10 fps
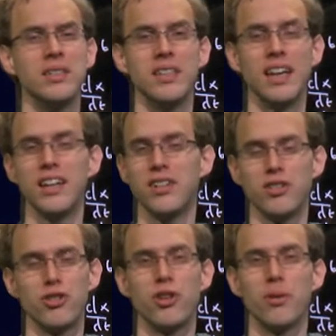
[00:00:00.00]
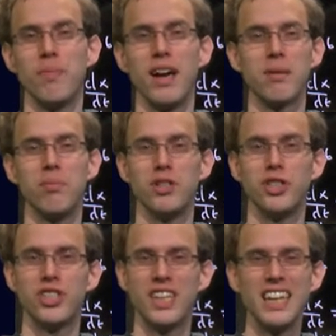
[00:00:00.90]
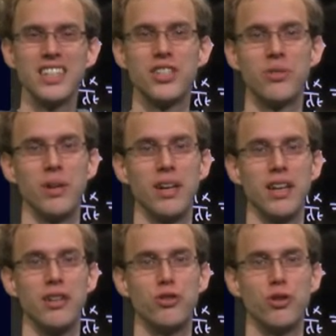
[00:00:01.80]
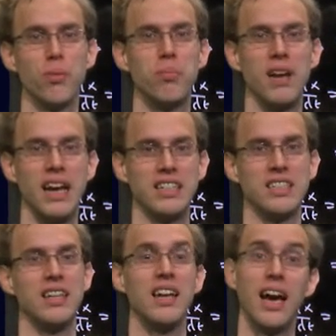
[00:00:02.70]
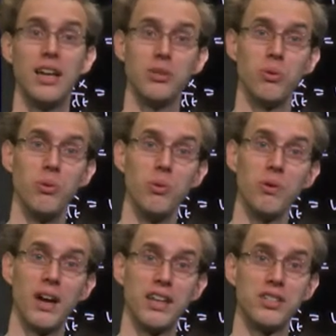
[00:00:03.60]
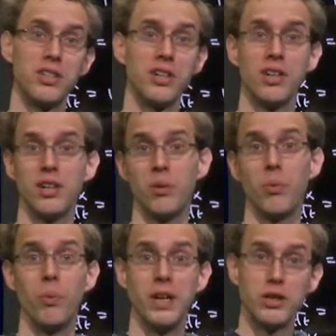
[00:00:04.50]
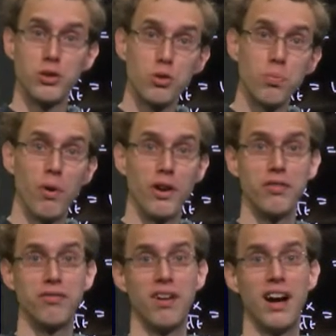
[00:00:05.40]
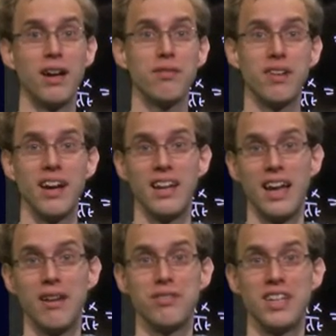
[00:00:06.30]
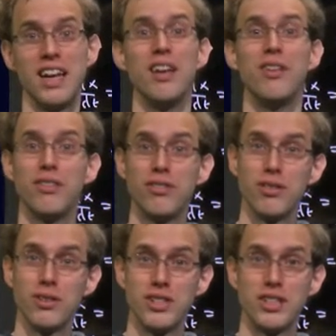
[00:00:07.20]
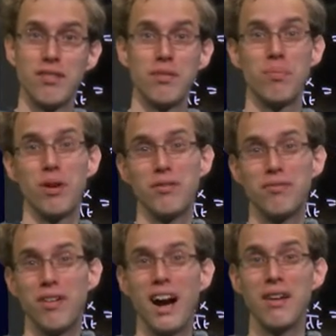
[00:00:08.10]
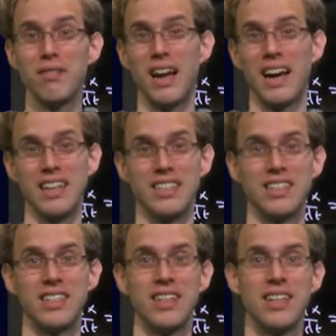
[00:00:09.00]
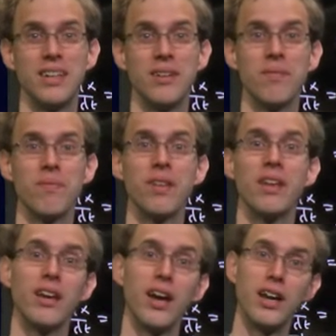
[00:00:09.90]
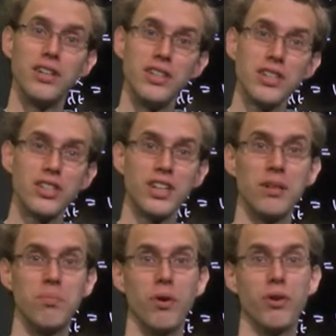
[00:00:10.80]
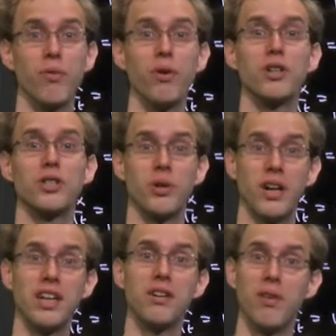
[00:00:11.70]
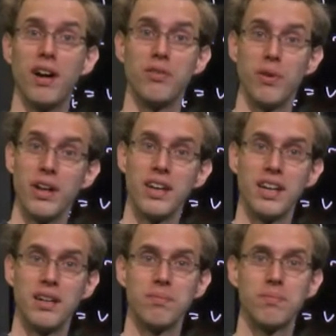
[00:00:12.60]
then it does not make much sense to interpolate and to look at week 2.5 and have say 37.5 lions. A discrete model works already quite well here.